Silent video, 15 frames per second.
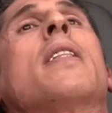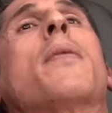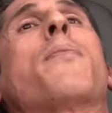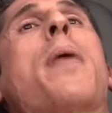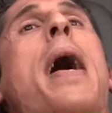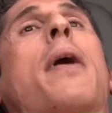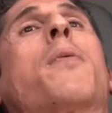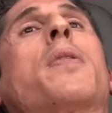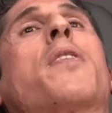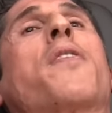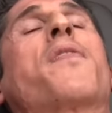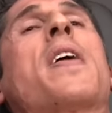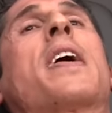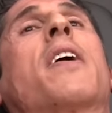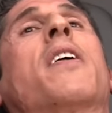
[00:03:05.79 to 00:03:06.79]
the pec with your
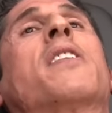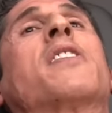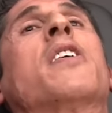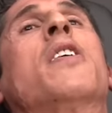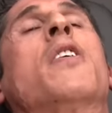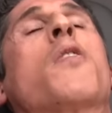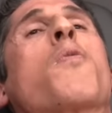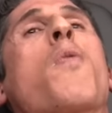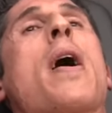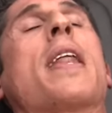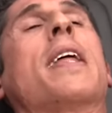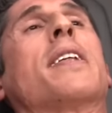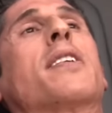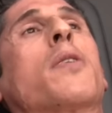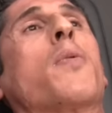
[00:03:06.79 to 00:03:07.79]
fingers right
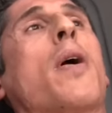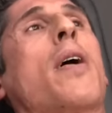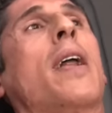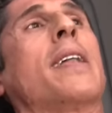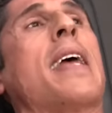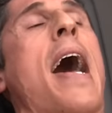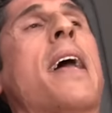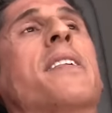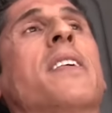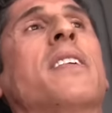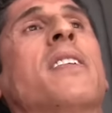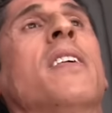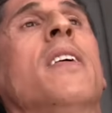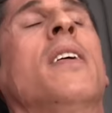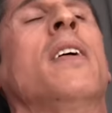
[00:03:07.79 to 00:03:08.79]
into where it
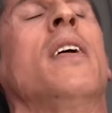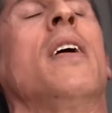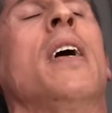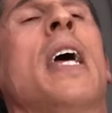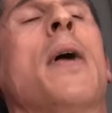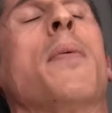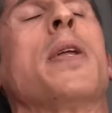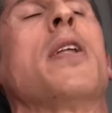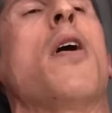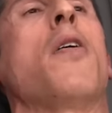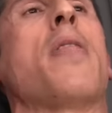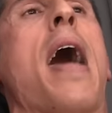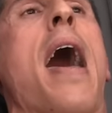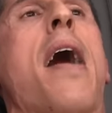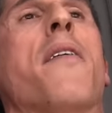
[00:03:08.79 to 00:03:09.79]
attaches. And we know
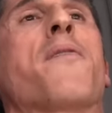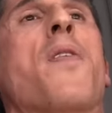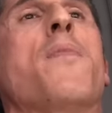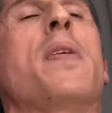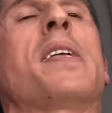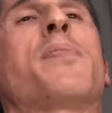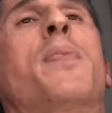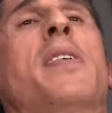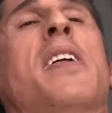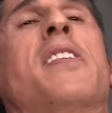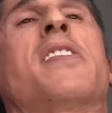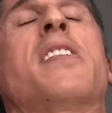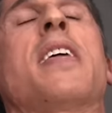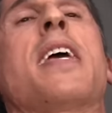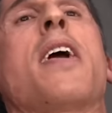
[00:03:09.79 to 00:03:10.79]
that from this
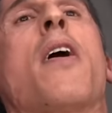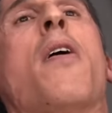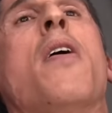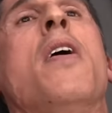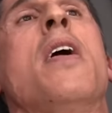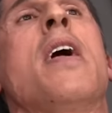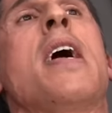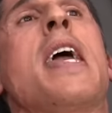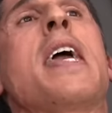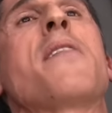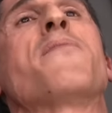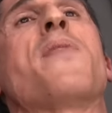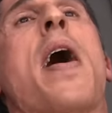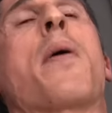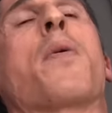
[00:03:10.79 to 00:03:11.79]
position here,
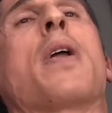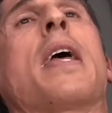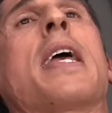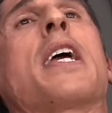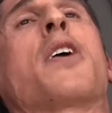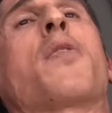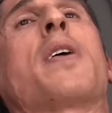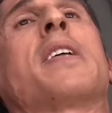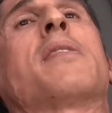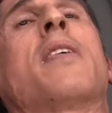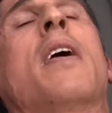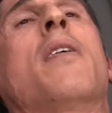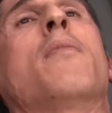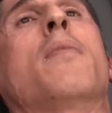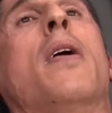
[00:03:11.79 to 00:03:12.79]
if I were to increase
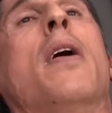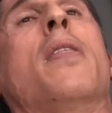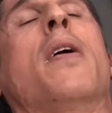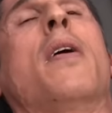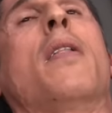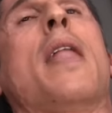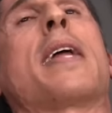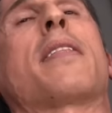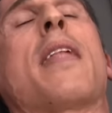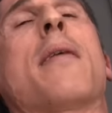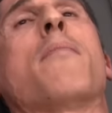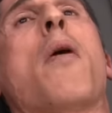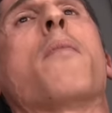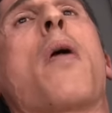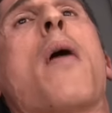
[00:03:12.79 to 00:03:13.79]
the, the length of
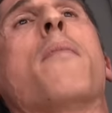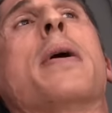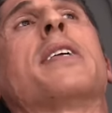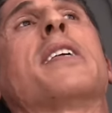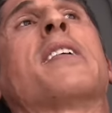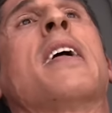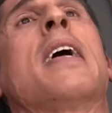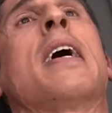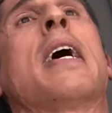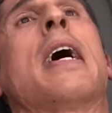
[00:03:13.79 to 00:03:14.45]
that moment arm by just